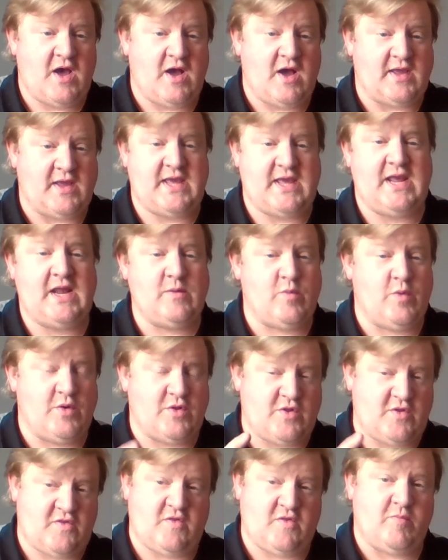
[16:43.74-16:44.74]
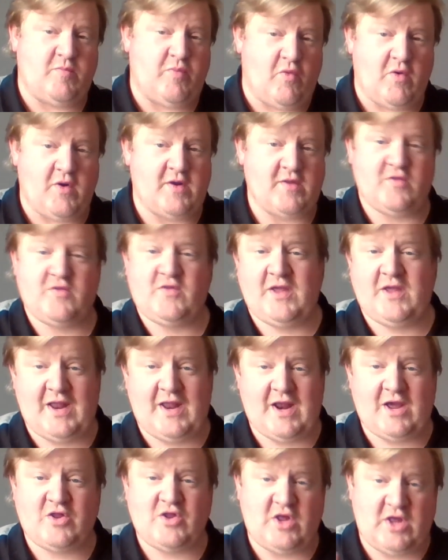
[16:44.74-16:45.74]
keyword, which is important, so they
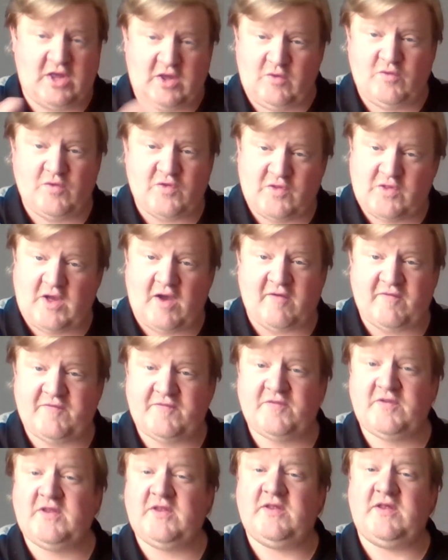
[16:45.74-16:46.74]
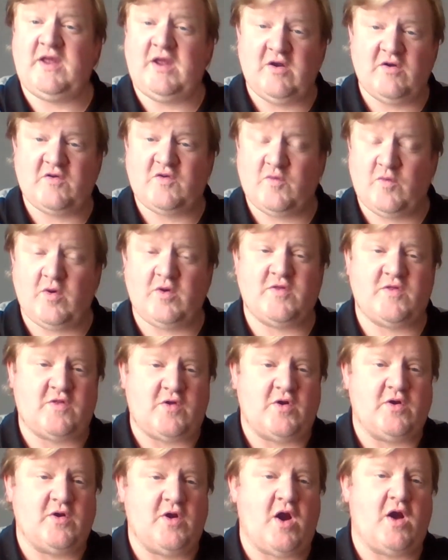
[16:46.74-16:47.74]
can actually use stuff geared towards
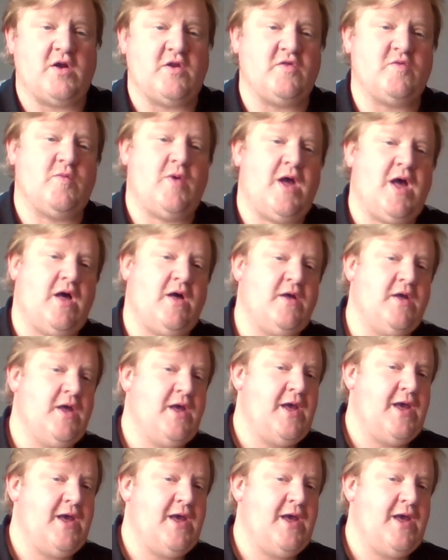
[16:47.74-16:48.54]
Stern Guard as well.